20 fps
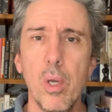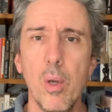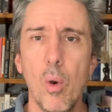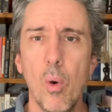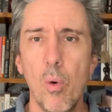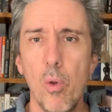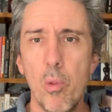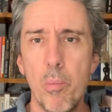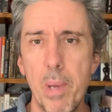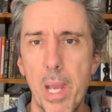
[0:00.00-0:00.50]

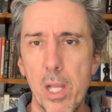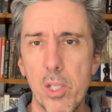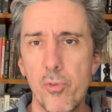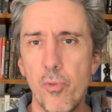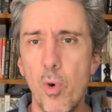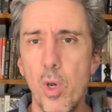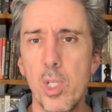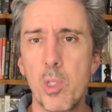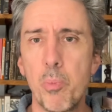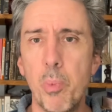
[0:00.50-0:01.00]
or the man's
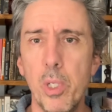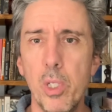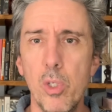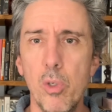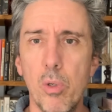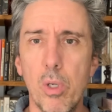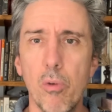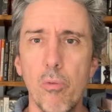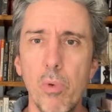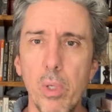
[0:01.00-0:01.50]
voice, but you
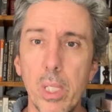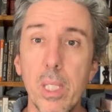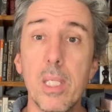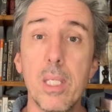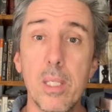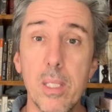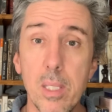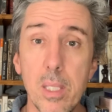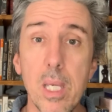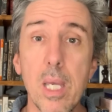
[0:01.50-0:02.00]
can really
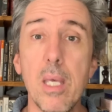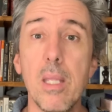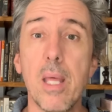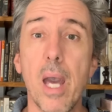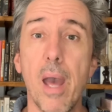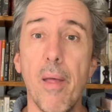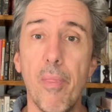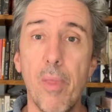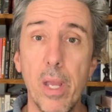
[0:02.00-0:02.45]
see that